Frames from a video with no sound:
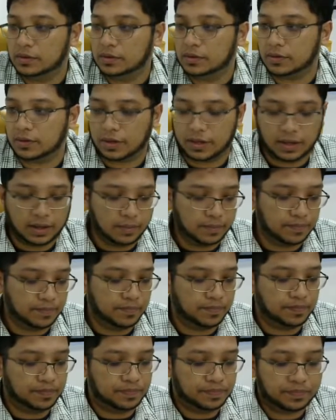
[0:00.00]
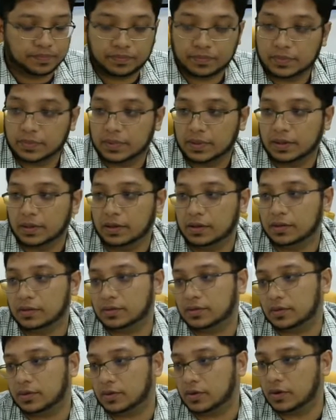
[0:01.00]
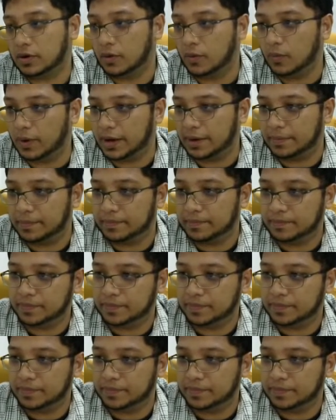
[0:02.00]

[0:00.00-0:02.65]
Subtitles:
Okay, so you got 1